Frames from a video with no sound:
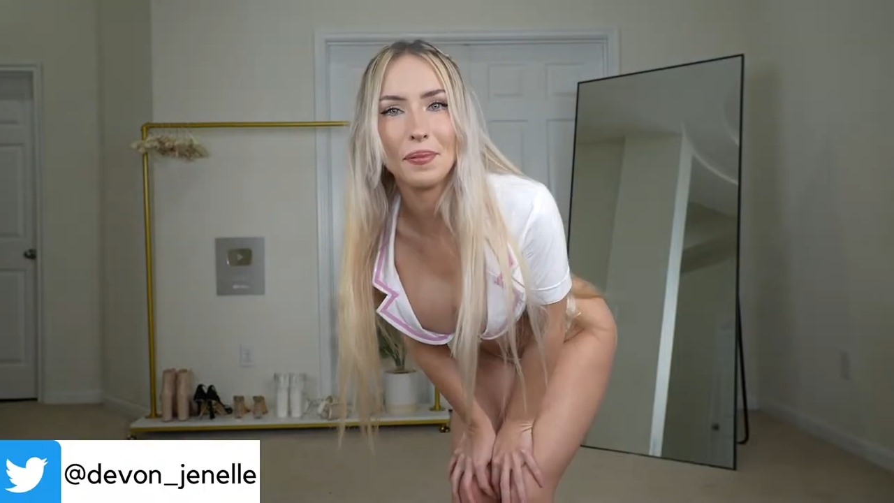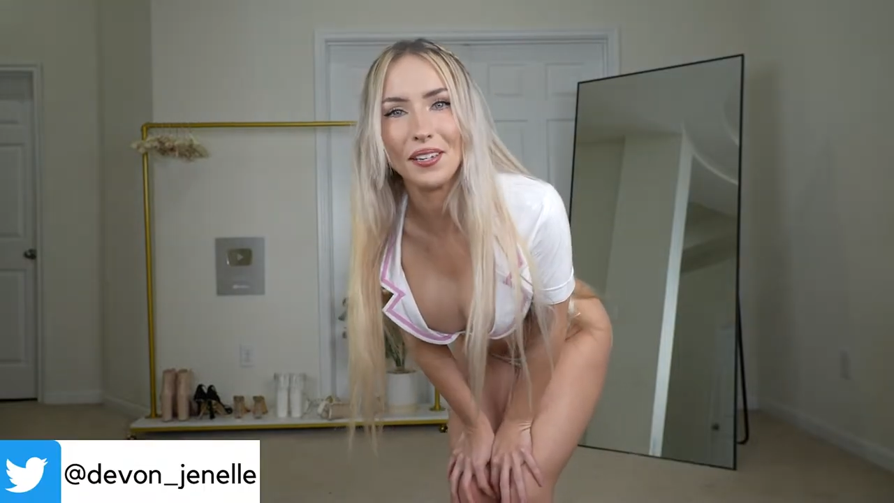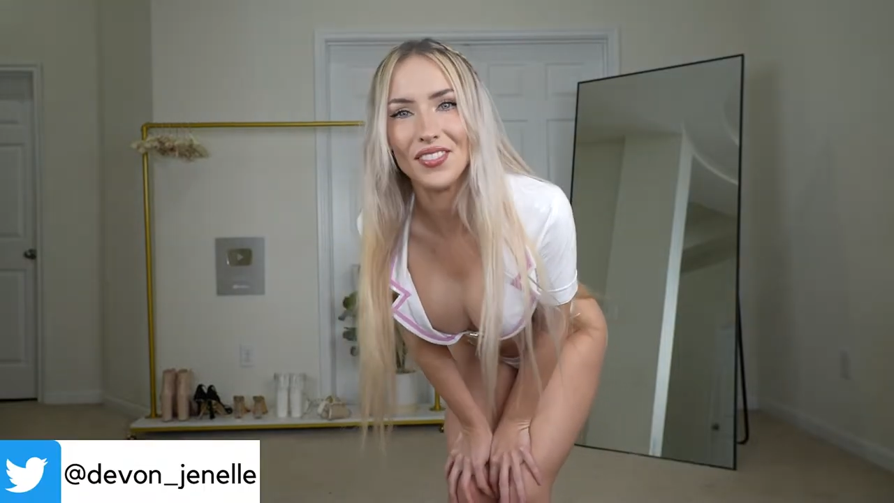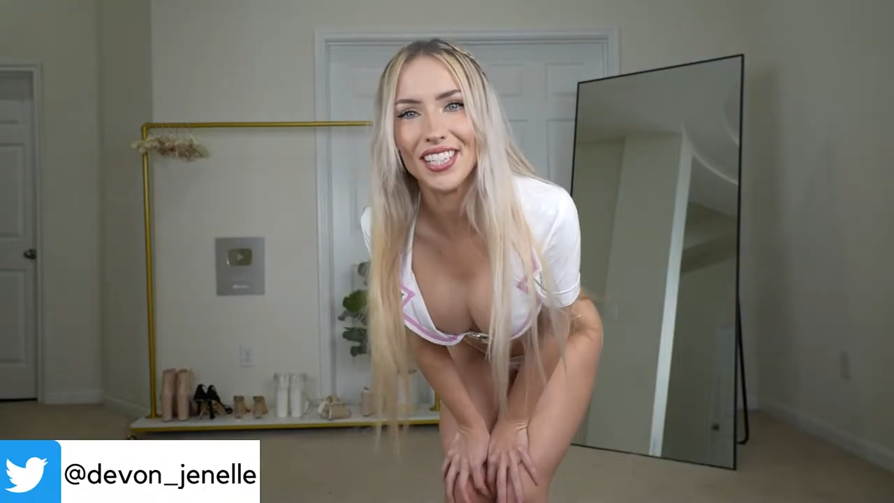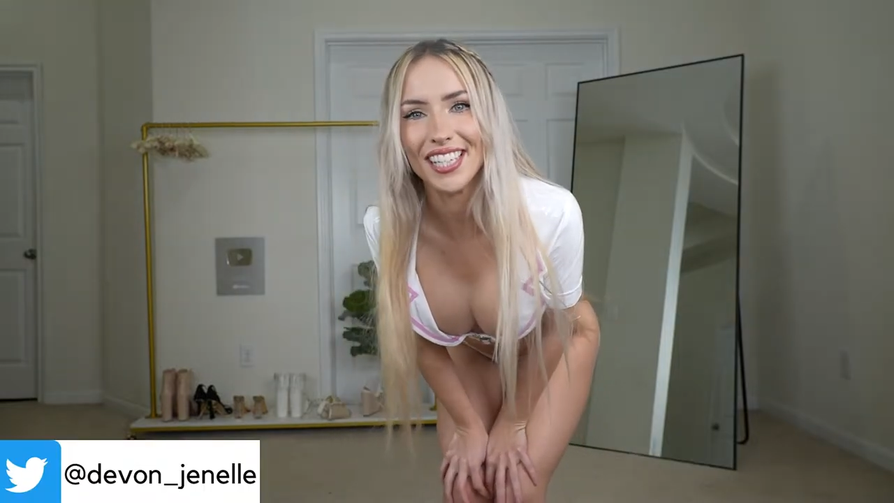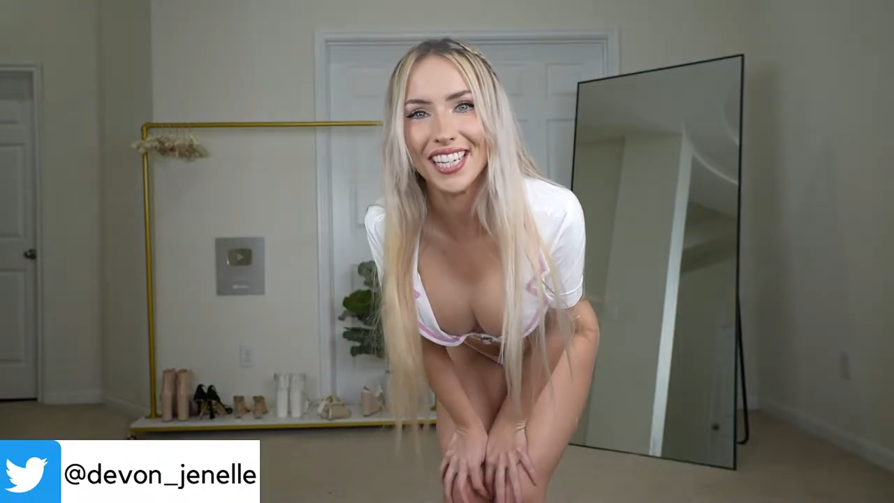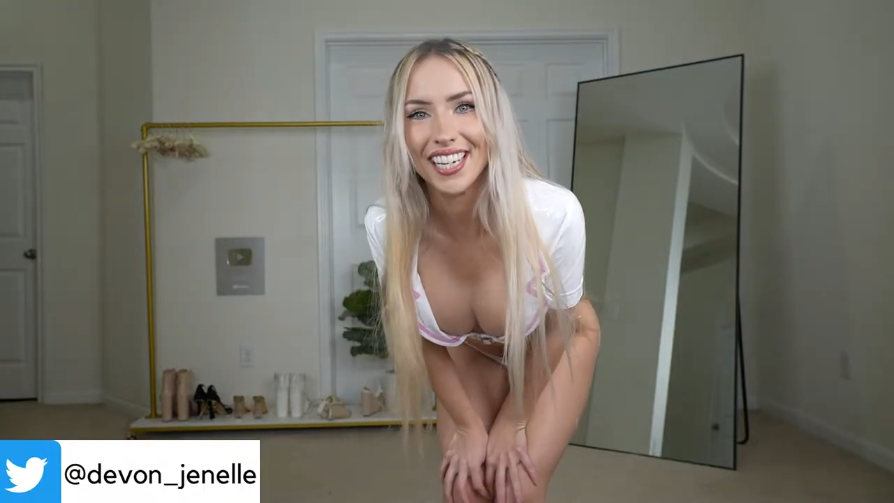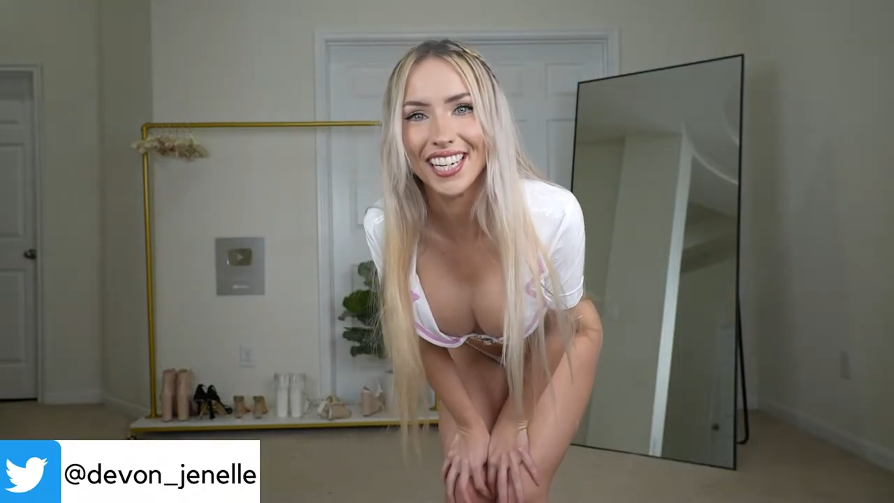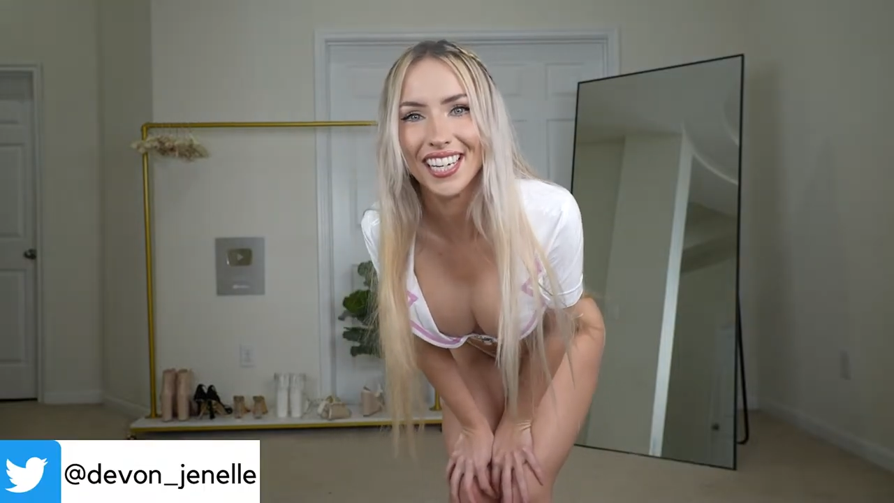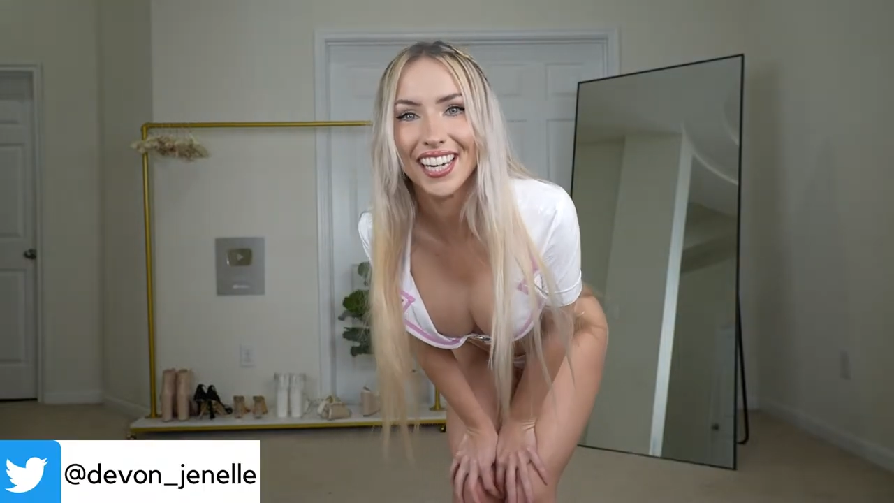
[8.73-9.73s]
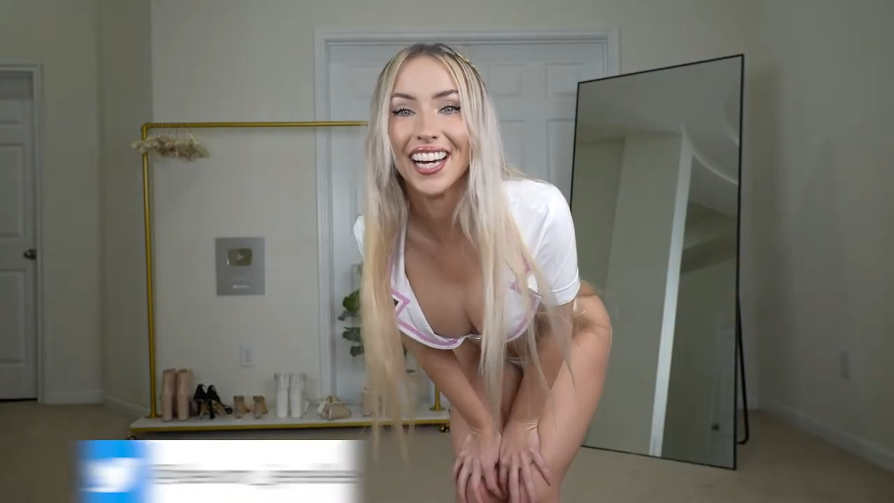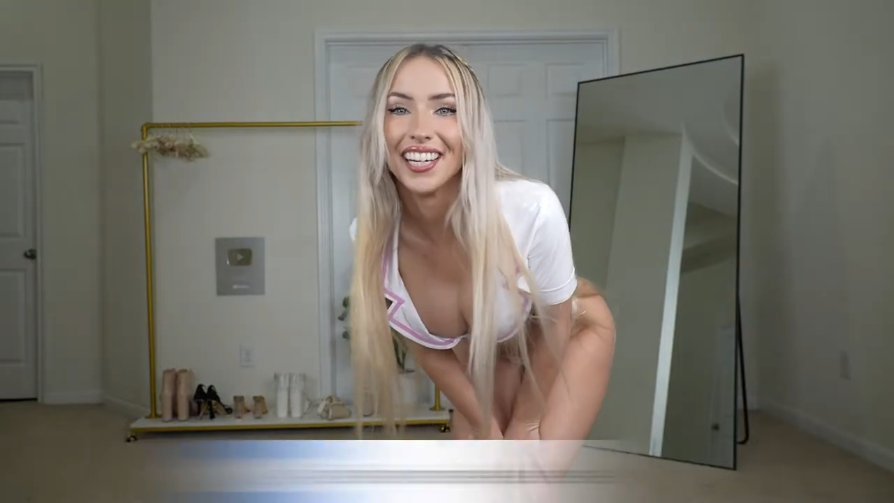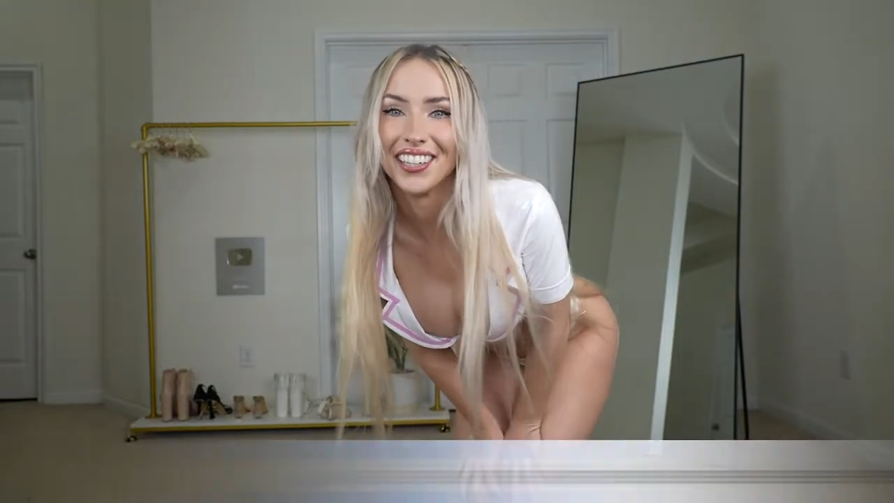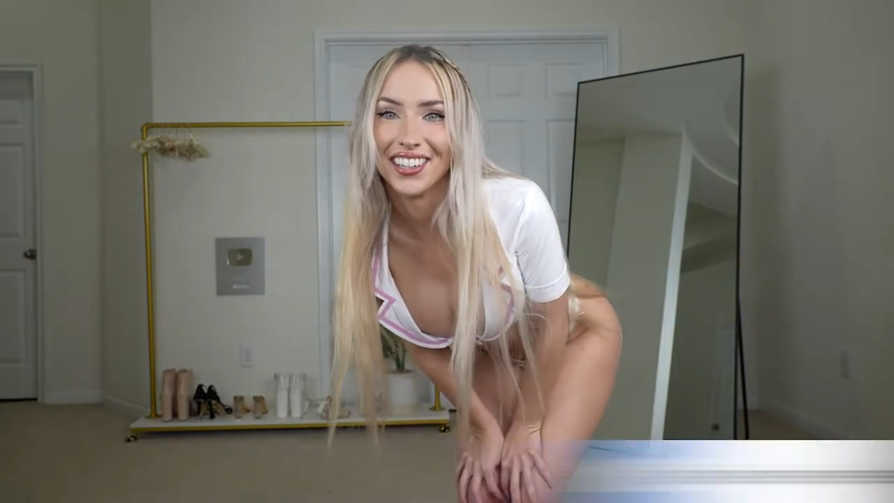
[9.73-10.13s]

PVC